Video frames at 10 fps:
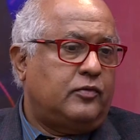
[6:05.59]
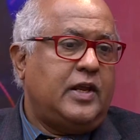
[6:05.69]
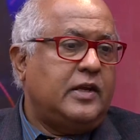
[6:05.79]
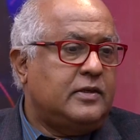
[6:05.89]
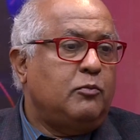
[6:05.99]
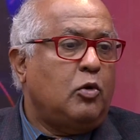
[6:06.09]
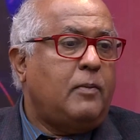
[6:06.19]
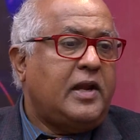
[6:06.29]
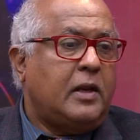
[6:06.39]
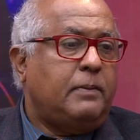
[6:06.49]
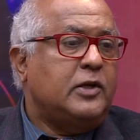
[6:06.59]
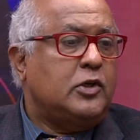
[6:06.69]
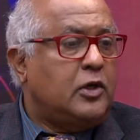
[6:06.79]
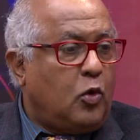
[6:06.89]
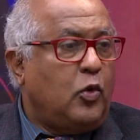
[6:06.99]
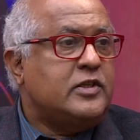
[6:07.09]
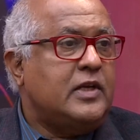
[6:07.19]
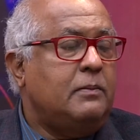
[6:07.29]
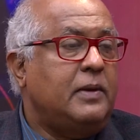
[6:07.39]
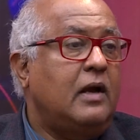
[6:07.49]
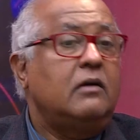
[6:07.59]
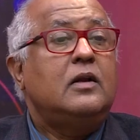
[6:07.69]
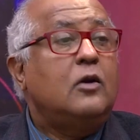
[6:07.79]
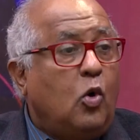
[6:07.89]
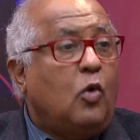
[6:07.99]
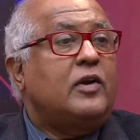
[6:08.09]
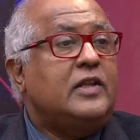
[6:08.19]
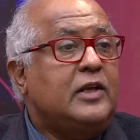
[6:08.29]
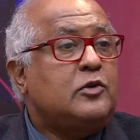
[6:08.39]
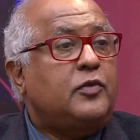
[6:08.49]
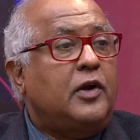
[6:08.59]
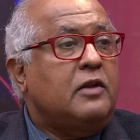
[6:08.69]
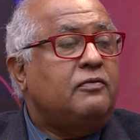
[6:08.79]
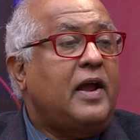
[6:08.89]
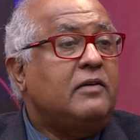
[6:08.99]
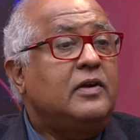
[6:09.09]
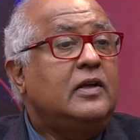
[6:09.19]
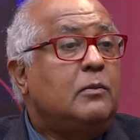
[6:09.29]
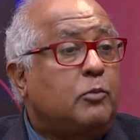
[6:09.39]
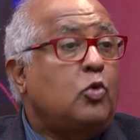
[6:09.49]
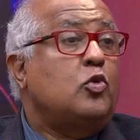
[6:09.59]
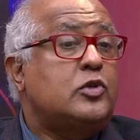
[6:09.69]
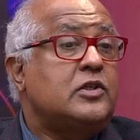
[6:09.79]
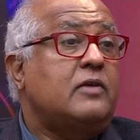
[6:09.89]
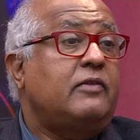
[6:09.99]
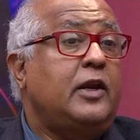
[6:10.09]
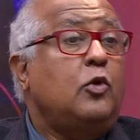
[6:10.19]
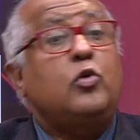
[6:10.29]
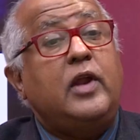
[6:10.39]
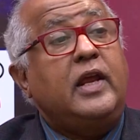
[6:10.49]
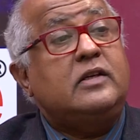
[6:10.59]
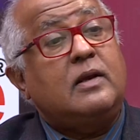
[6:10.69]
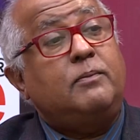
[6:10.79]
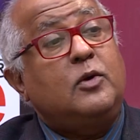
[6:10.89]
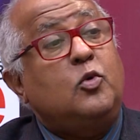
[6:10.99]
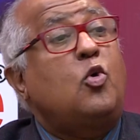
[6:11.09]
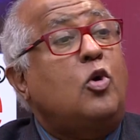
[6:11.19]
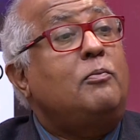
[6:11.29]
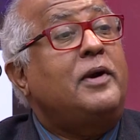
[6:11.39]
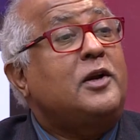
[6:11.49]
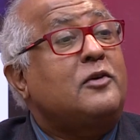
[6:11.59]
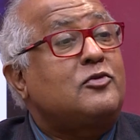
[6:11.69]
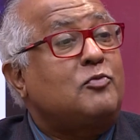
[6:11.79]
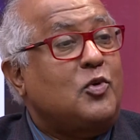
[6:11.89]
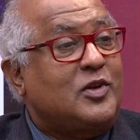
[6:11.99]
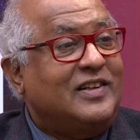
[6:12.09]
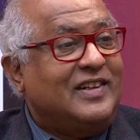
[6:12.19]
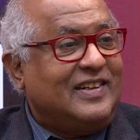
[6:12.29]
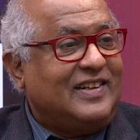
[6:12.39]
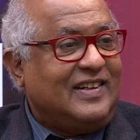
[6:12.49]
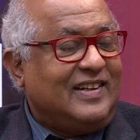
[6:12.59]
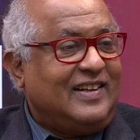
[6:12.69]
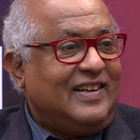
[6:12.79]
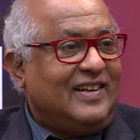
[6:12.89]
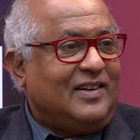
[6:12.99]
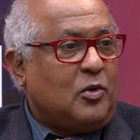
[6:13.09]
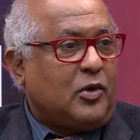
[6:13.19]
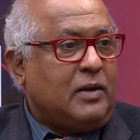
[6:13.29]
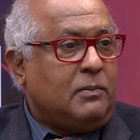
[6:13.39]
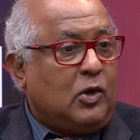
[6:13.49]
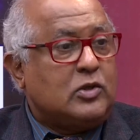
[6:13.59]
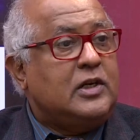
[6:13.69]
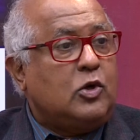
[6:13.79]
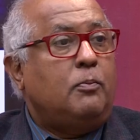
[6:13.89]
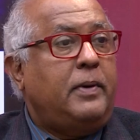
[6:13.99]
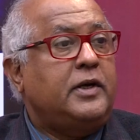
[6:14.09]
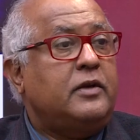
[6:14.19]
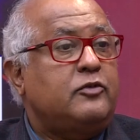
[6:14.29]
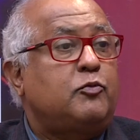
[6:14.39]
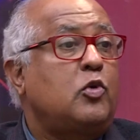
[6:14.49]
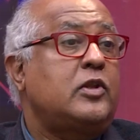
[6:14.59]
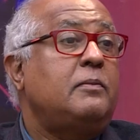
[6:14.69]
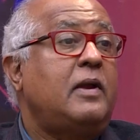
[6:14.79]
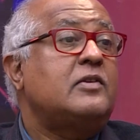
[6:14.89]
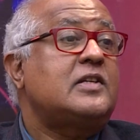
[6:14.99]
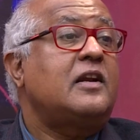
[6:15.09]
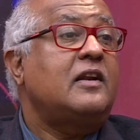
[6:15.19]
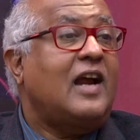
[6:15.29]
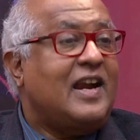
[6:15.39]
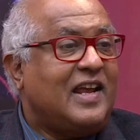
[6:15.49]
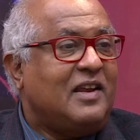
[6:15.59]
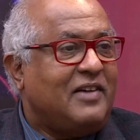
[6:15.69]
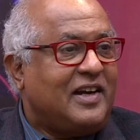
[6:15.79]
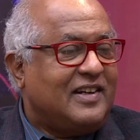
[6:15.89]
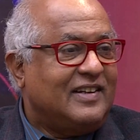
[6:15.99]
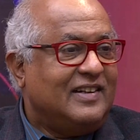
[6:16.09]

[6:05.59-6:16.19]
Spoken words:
The asymptomatic patient, no ischemia, over the age of 35, prognosis is very good, except no competitive sport. Okay, because in competitive sport, they may have a sudden cardiac event.